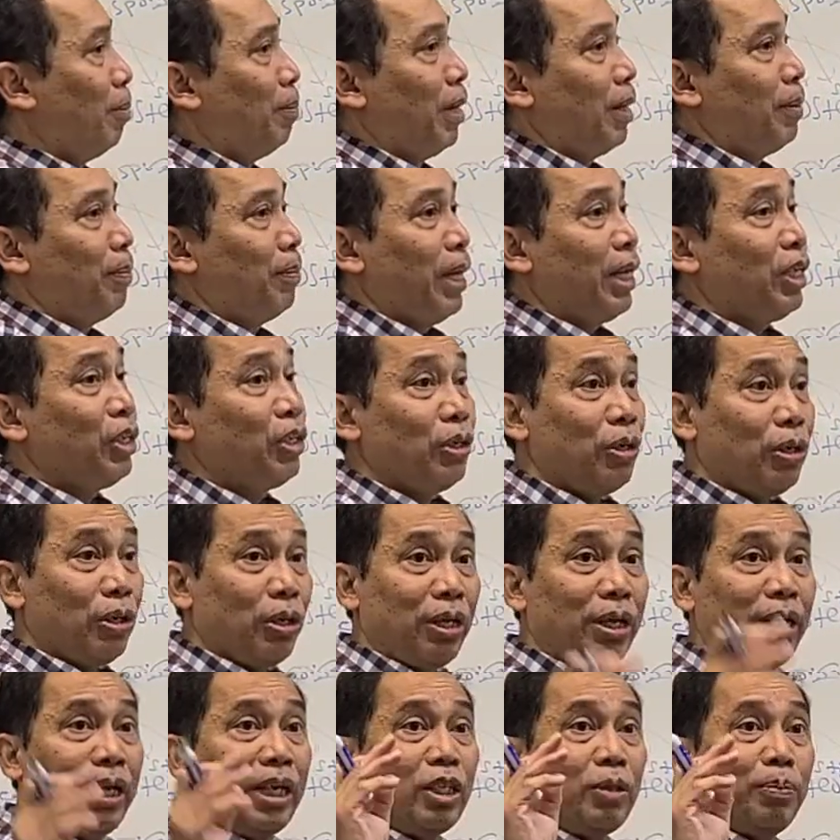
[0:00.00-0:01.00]
But make
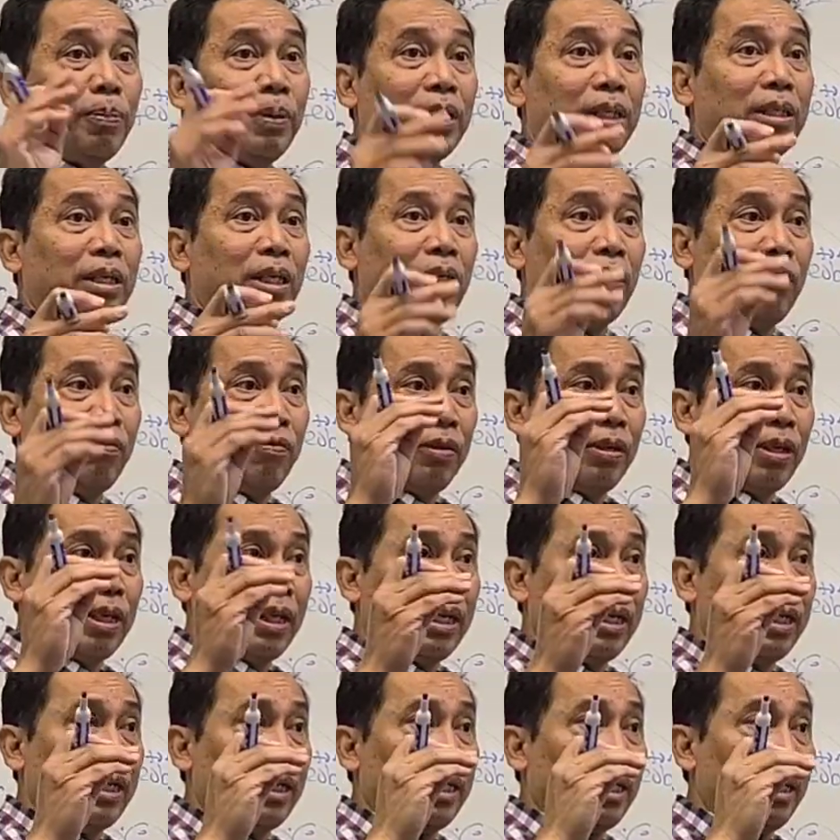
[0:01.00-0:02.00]
sure, especially for
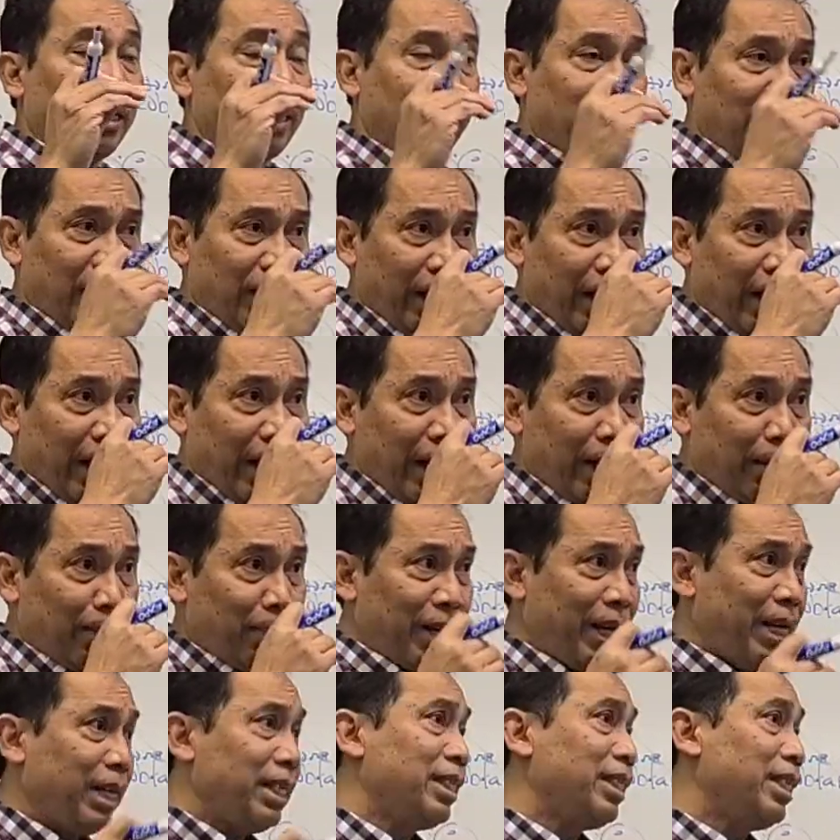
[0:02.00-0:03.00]
the lab
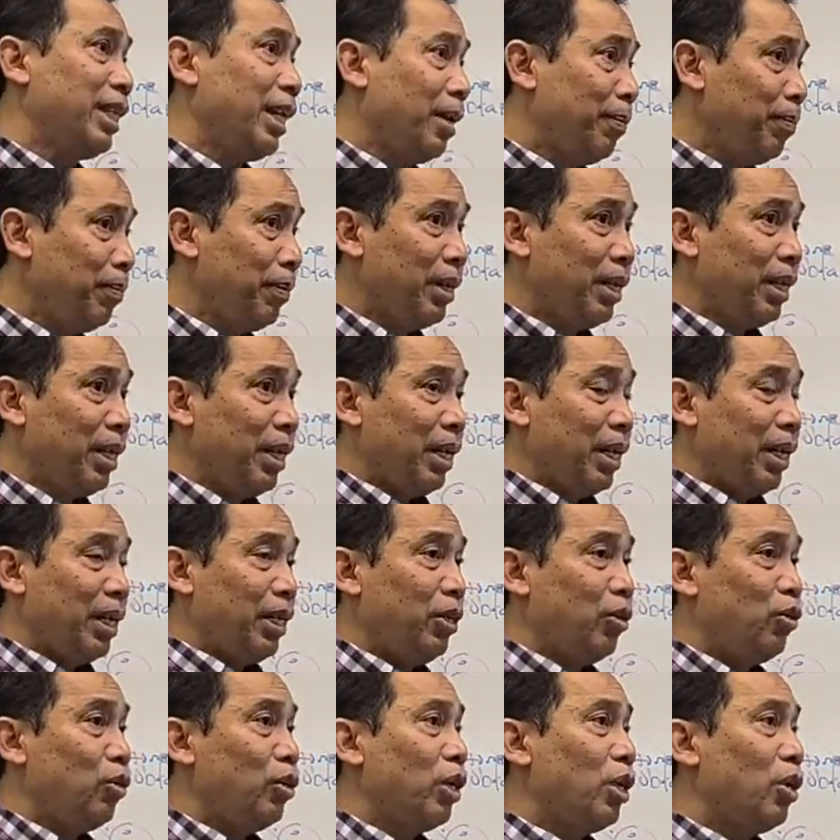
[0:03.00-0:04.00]
exam,
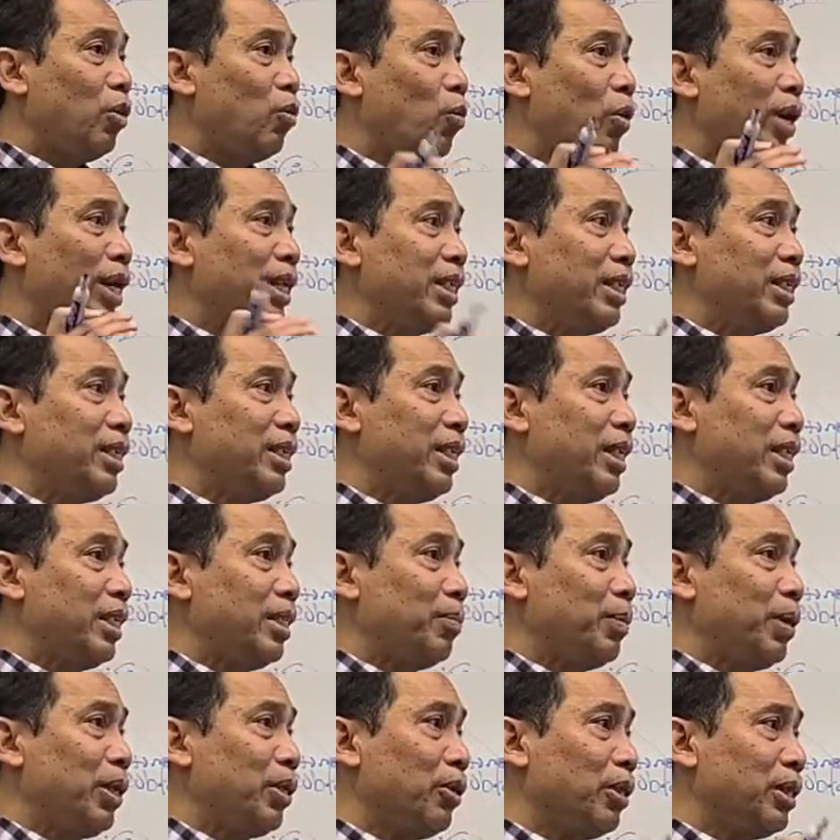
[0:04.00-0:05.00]
you know what is this,
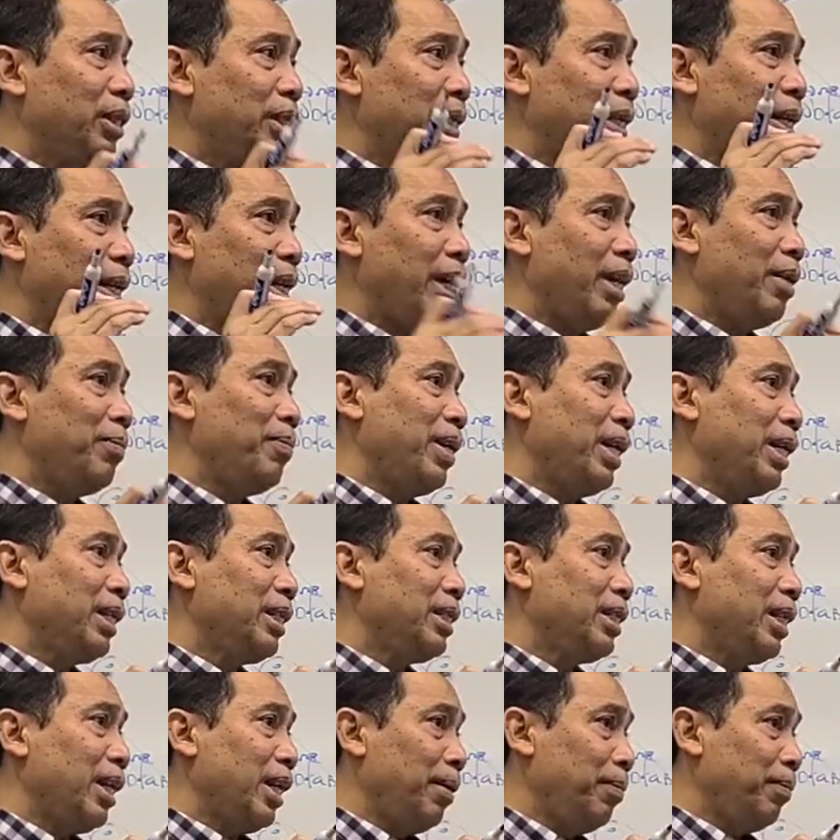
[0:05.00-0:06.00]
because in the lab
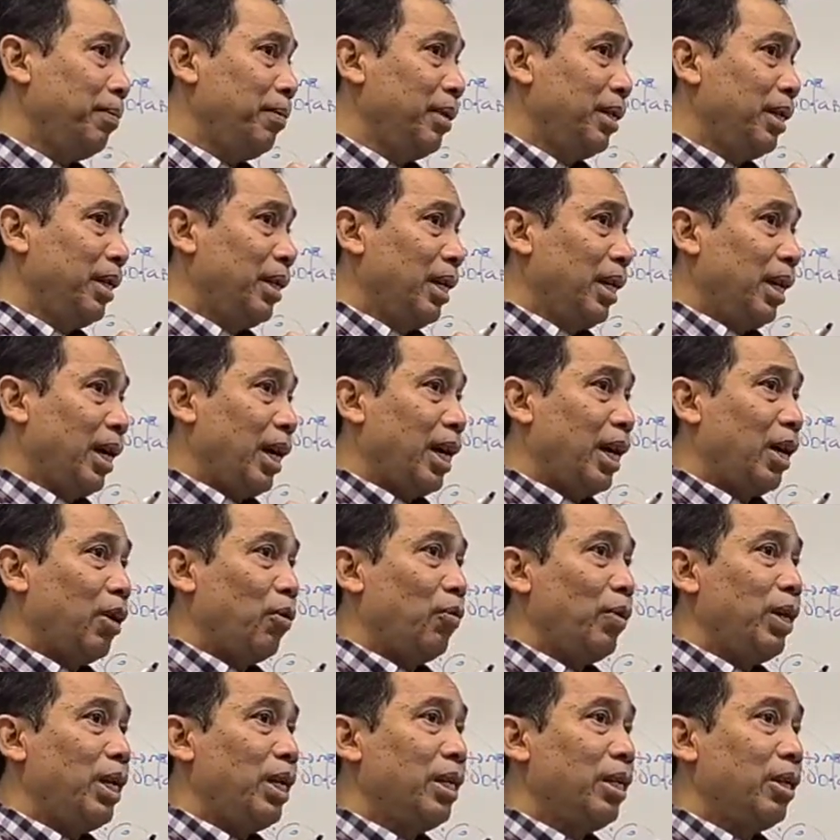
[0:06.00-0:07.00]
exam, I
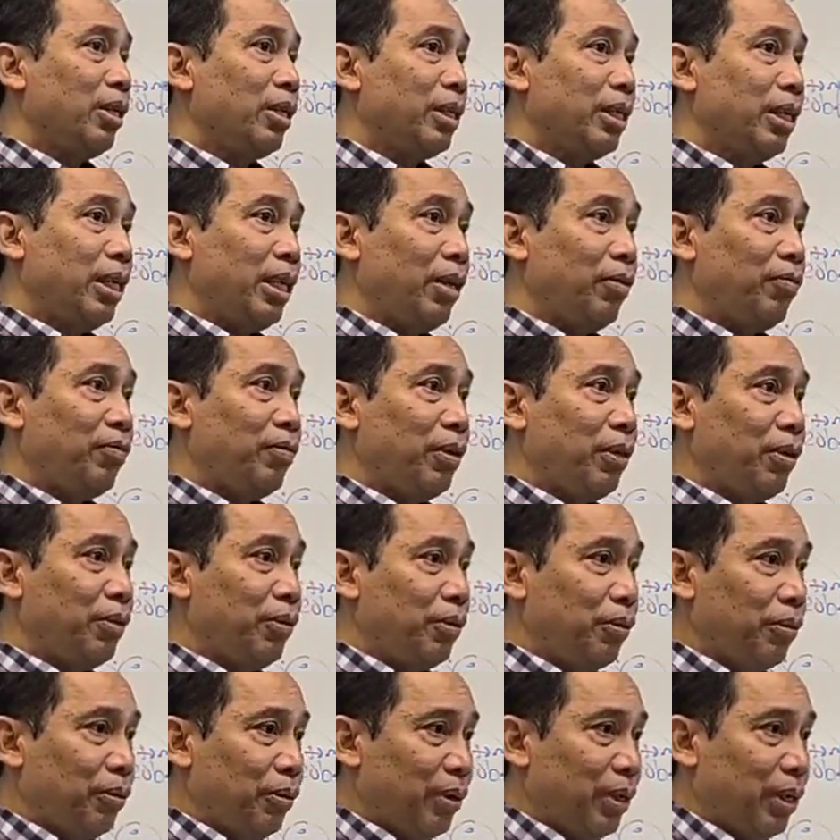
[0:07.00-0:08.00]
will not give
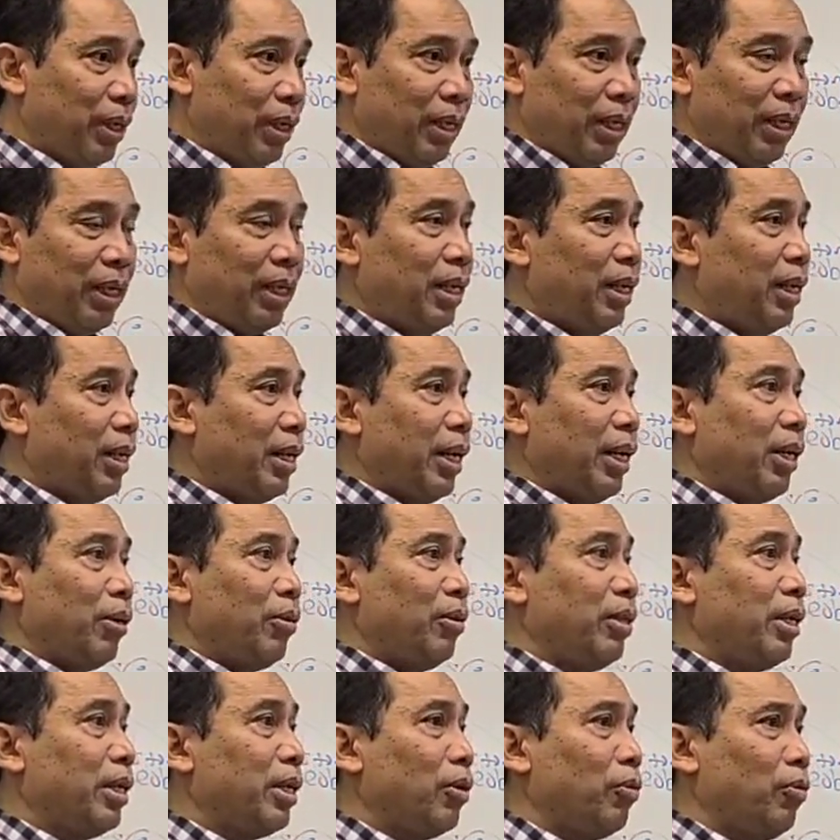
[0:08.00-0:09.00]
you the
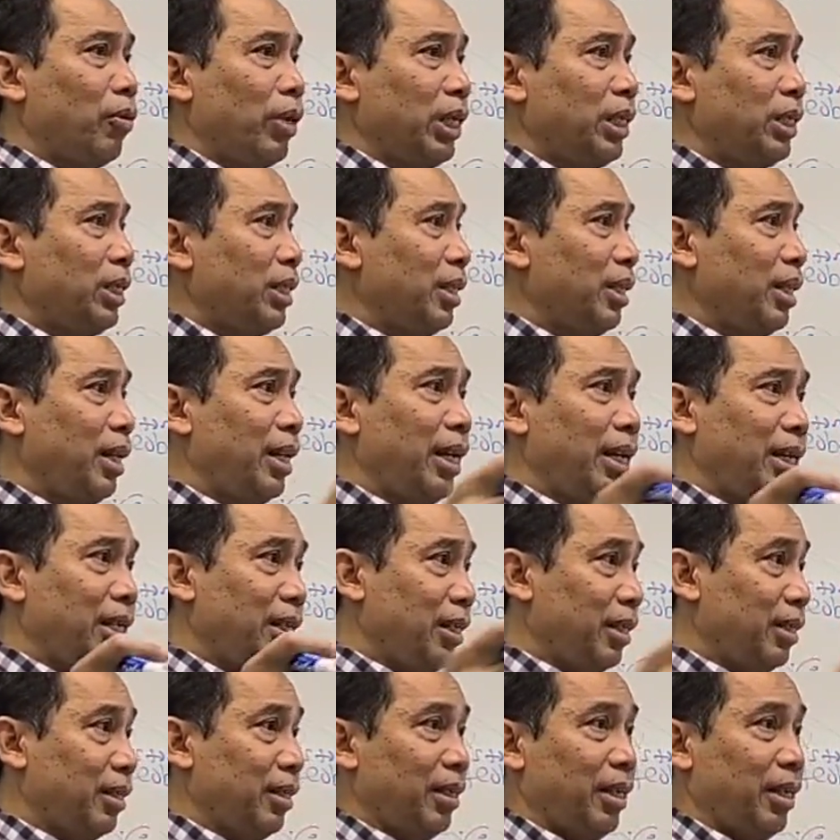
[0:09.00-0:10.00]
regular question like